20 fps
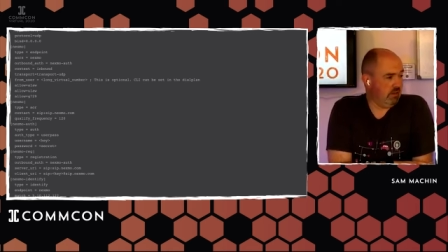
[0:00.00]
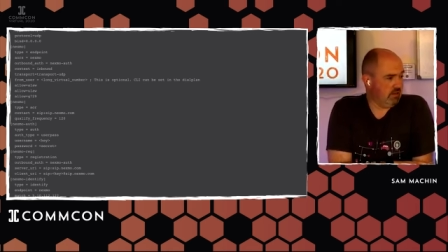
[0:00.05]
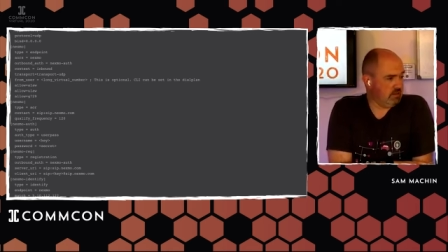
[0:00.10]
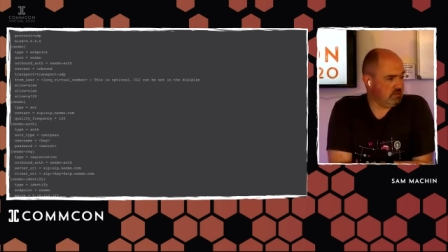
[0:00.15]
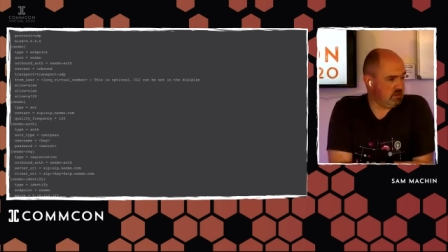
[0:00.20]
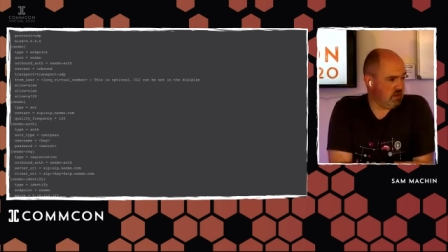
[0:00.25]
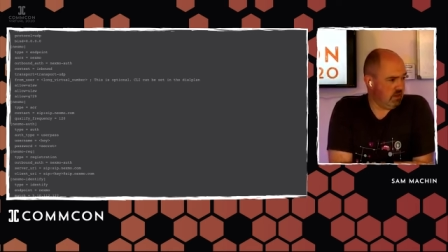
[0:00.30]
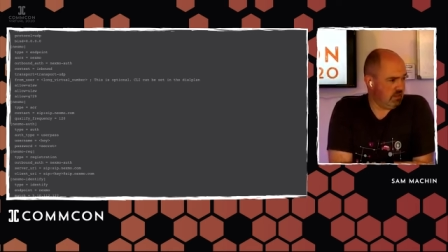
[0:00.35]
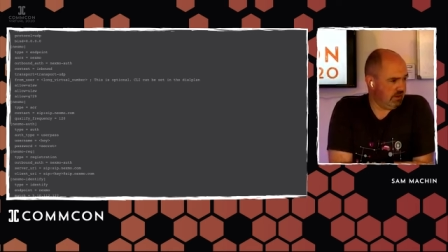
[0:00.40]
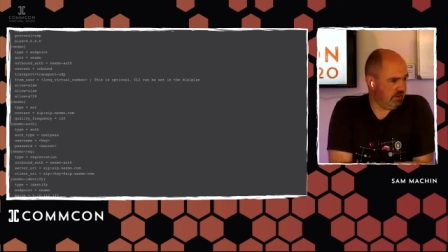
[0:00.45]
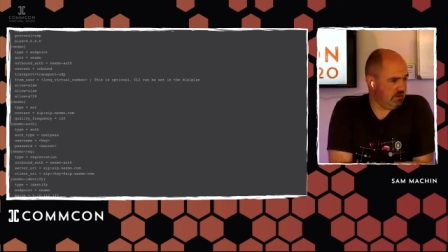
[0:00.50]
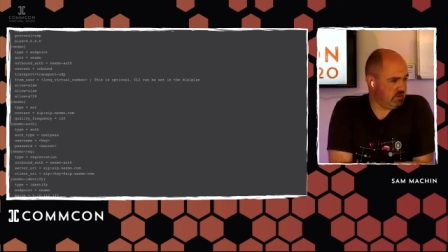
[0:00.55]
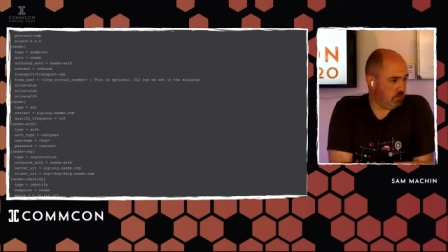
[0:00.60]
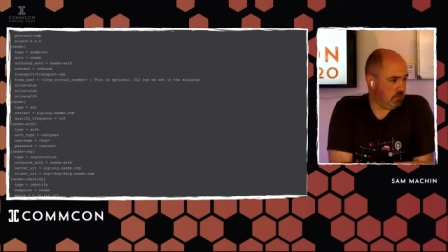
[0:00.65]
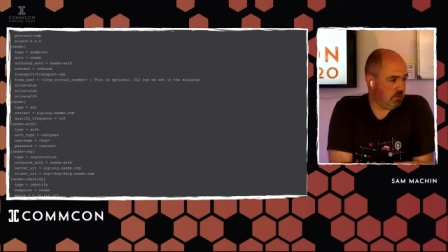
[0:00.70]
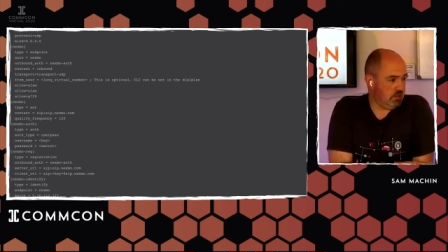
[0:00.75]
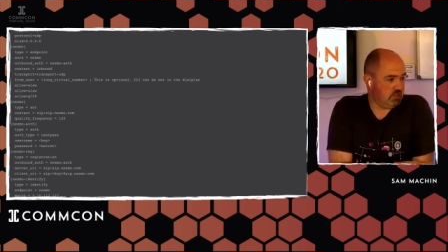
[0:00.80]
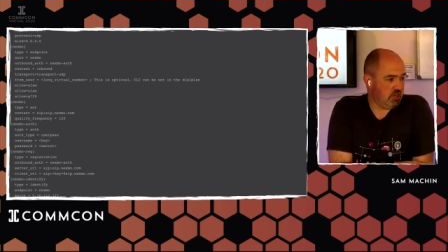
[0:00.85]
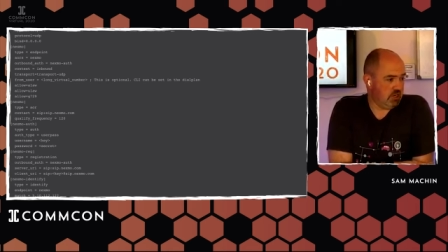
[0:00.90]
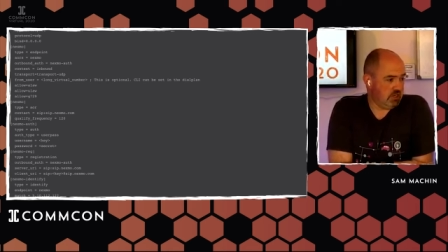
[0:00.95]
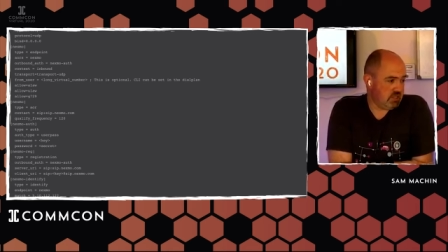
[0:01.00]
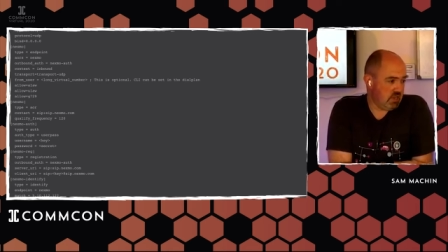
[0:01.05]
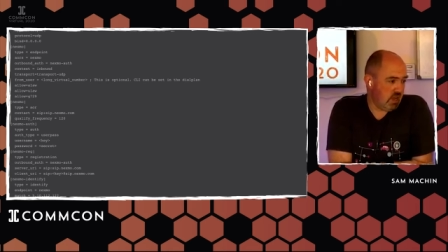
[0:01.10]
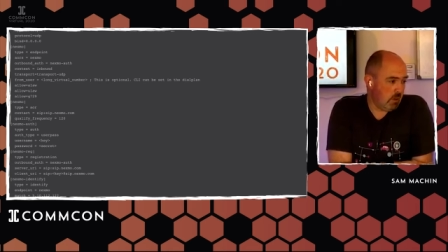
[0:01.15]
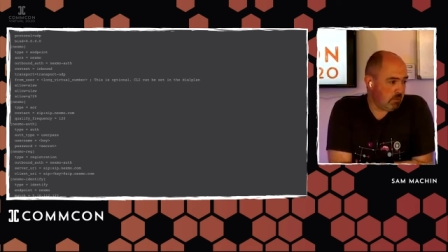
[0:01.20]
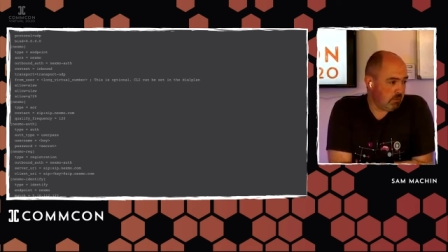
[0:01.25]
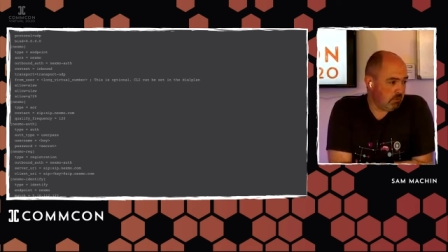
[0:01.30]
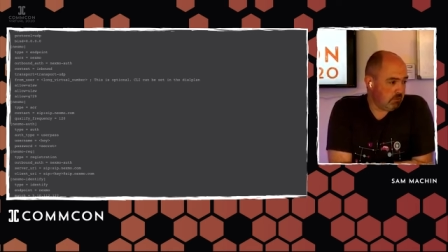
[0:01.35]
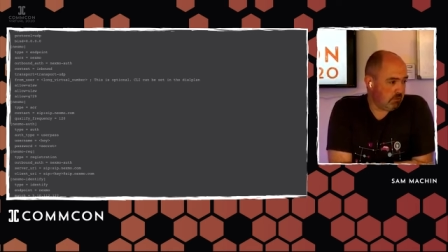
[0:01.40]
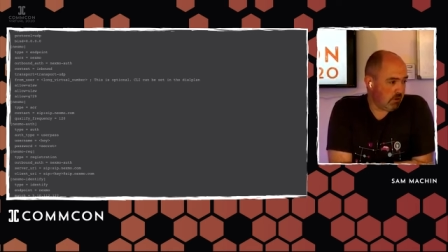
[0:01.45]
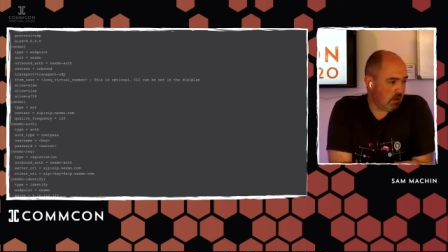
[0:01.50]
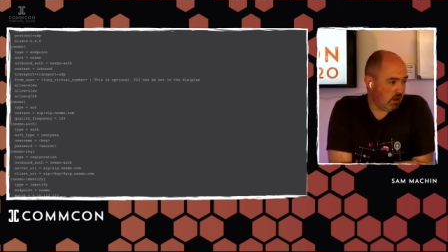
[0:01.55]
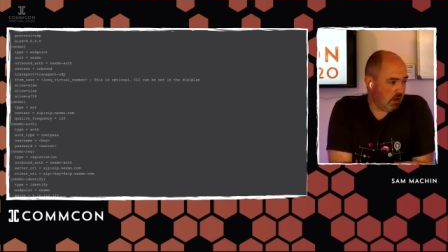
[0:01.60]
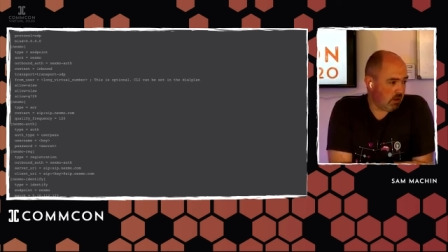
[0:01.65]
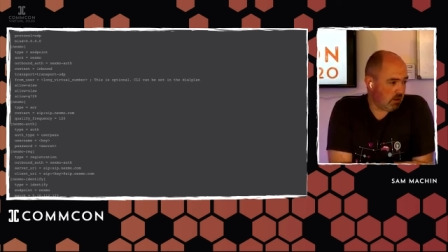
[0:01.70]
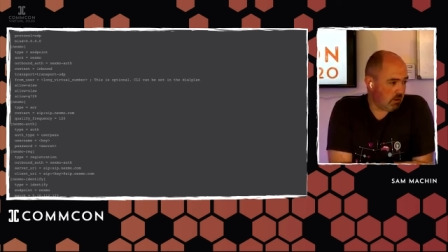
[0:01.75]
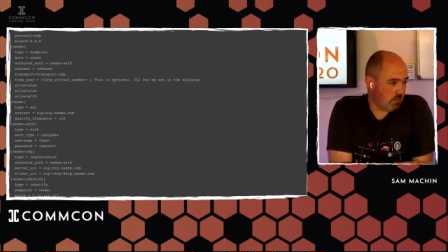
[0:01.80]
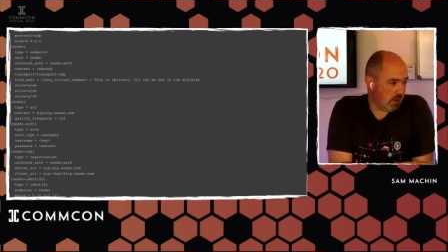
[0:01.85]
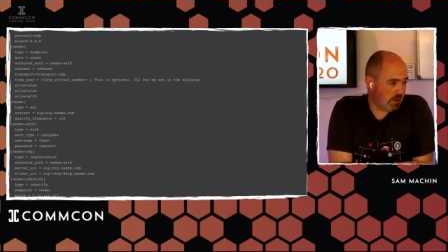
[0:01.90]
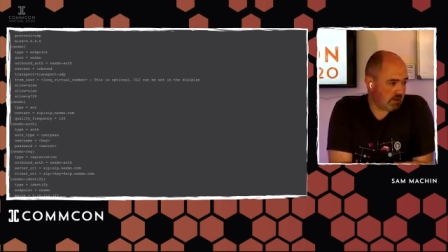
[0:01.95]
That's, I think it's a PJSIP
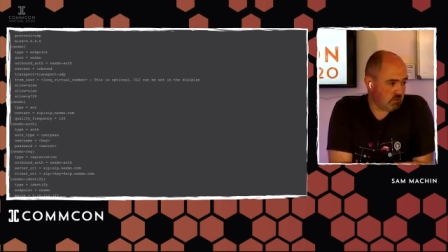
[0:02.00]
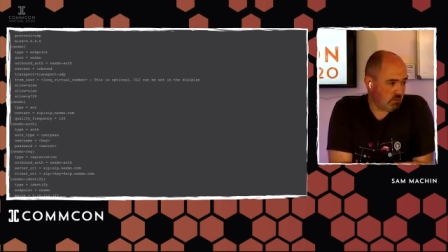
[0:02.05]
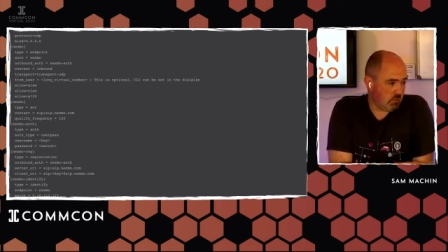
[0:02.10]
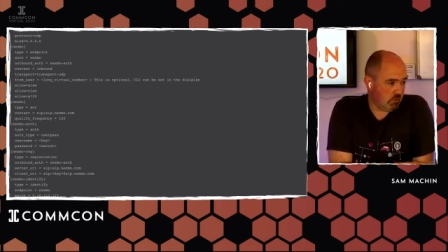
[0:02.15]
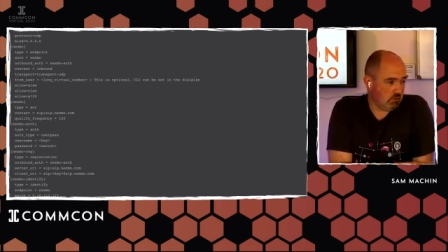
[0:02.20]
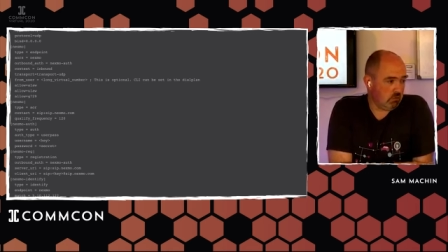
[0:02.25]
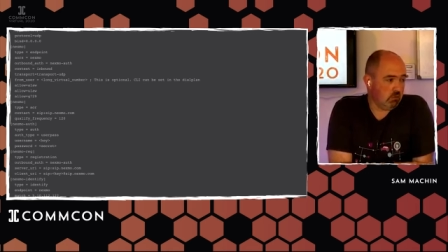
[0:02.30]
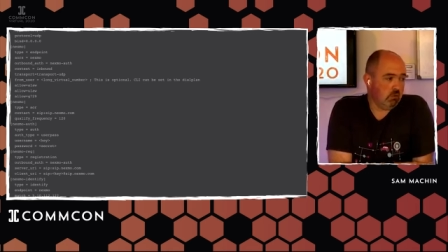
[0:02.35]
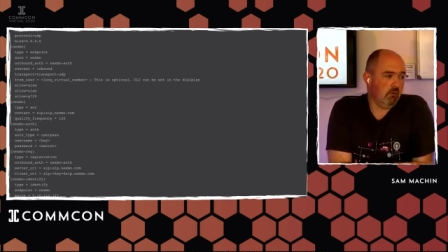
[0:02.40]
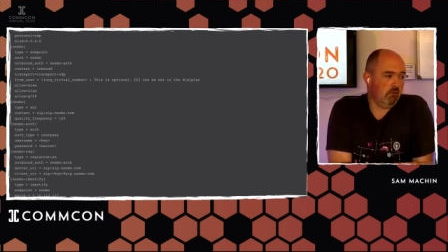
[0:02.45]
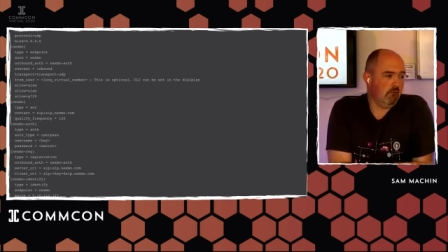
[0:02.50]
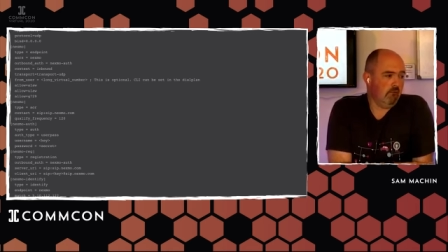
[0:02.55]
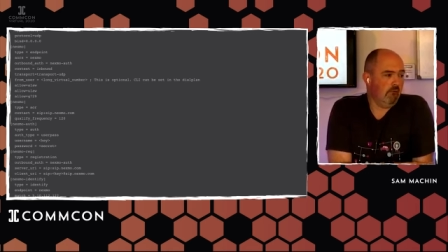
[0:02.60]
compatible